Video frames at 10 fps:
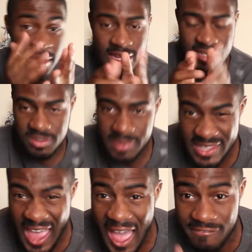the best Texans
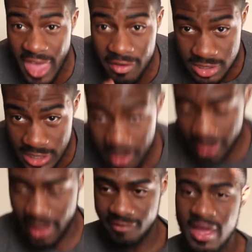play that I've ever seen in
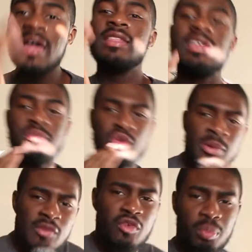my life. That's the
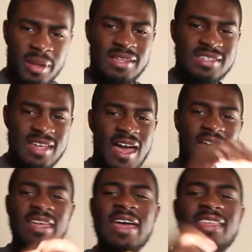most beautiful play
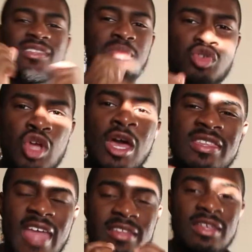design. That's the most,
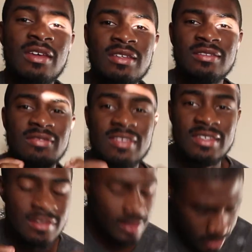that,
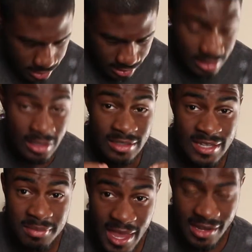ugh.
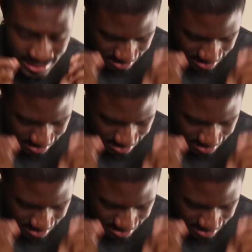Tim Kelly,